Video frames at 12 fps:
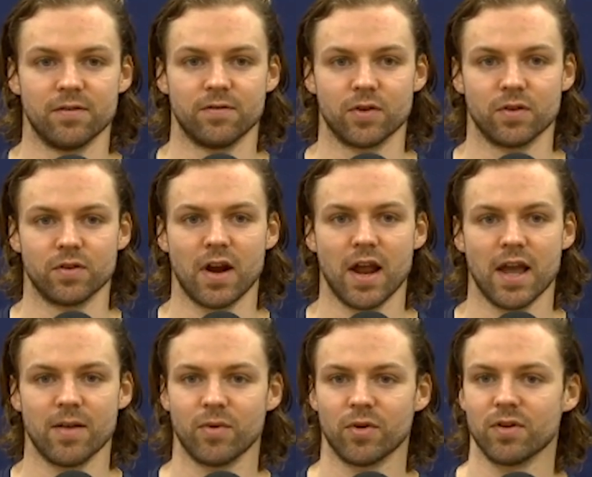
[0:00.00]
further
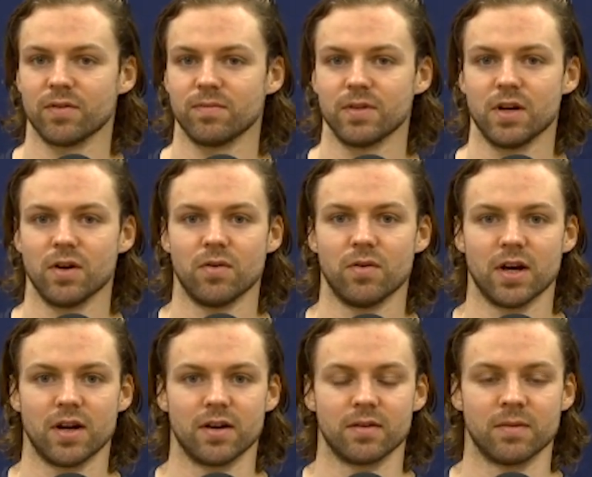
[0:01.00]
hamper, you know,
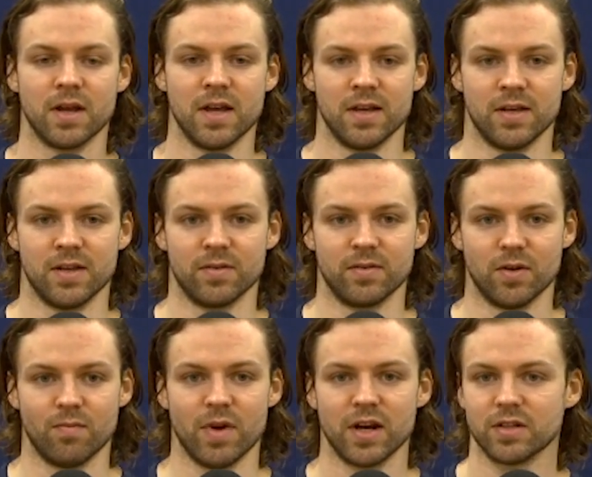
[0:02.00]
our, you
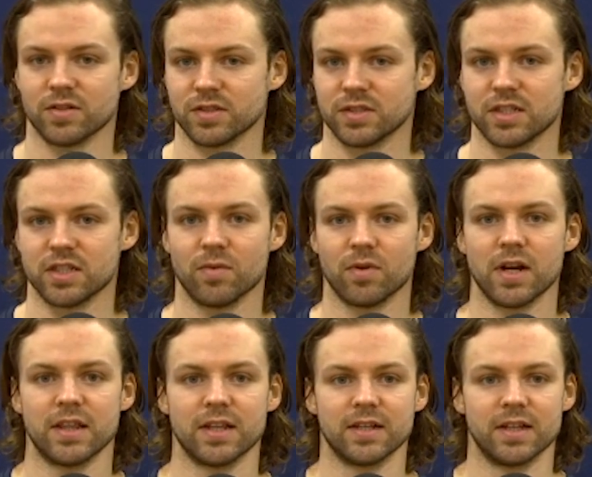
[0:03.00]
know, medical system or
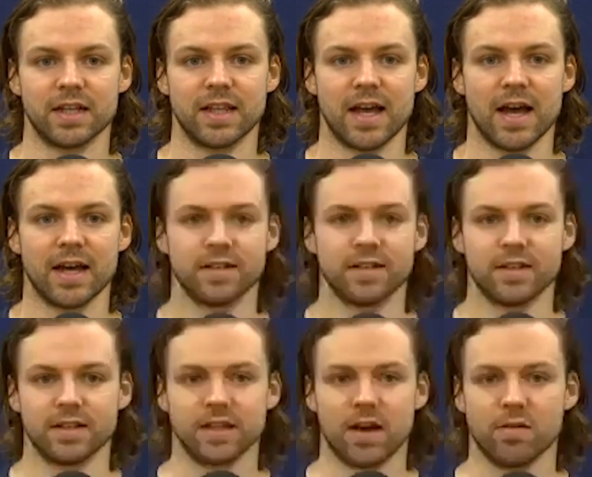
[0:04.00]
anything like that. I
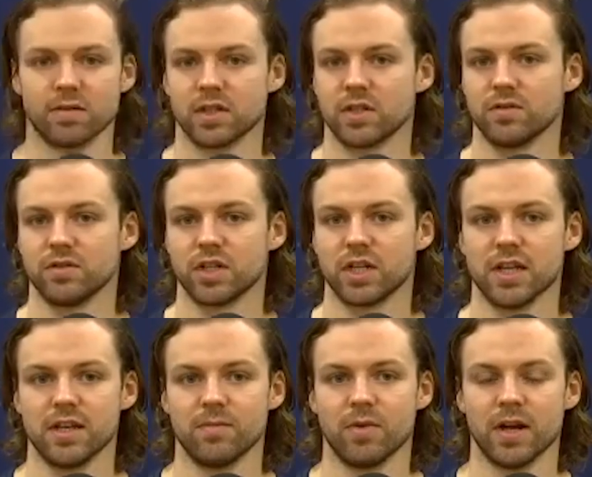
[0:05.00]
think that was a huge
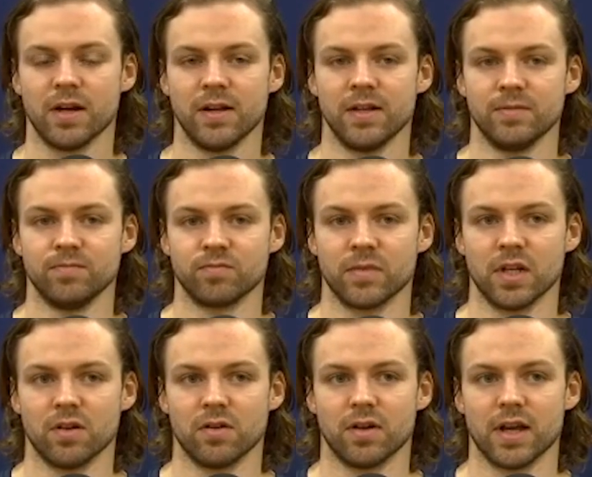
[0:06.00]
key. But, you
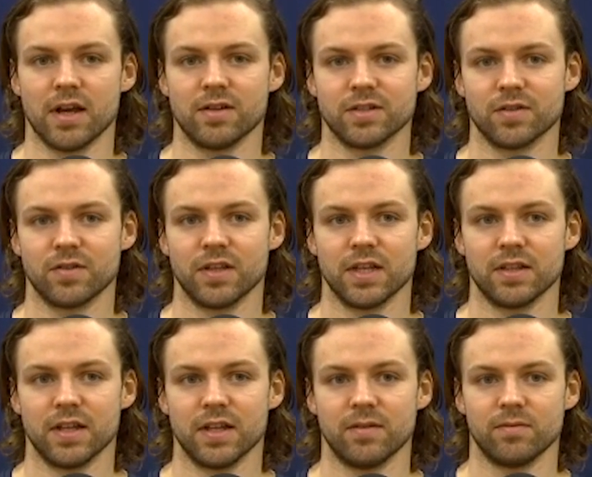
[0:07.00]
know, I also think
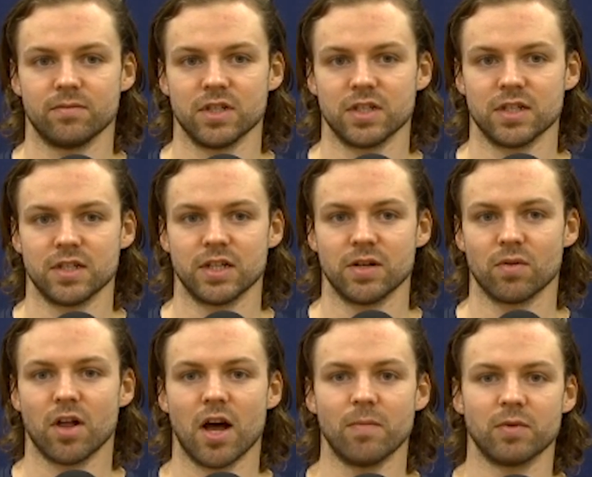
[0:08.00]
that just the general
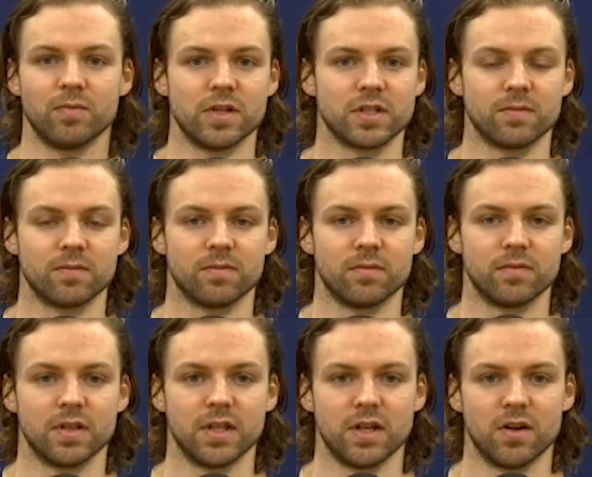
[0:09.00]
optimism,
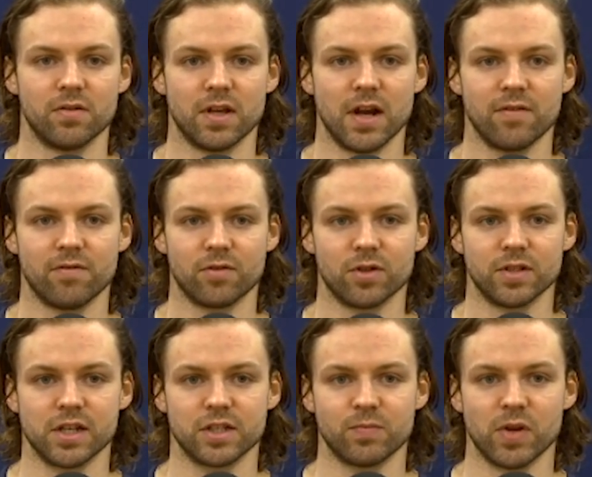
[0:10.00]
you know, that I've really
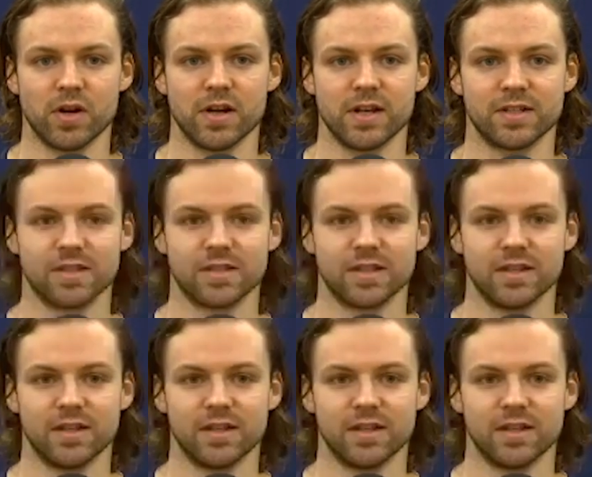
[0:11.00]
experienced,